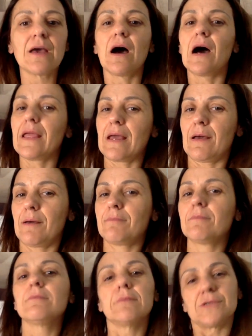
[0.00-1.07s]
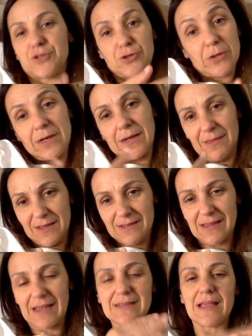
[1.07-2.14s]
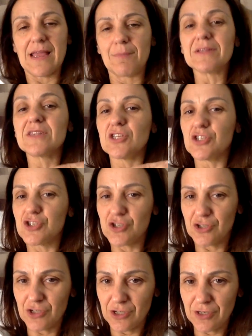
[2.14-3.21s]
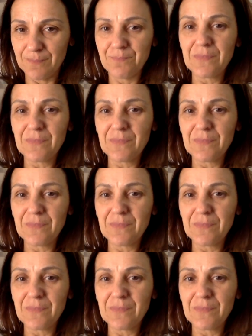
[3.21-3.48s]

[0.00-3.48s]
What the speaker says: I am a student. In this case, I am a teacher.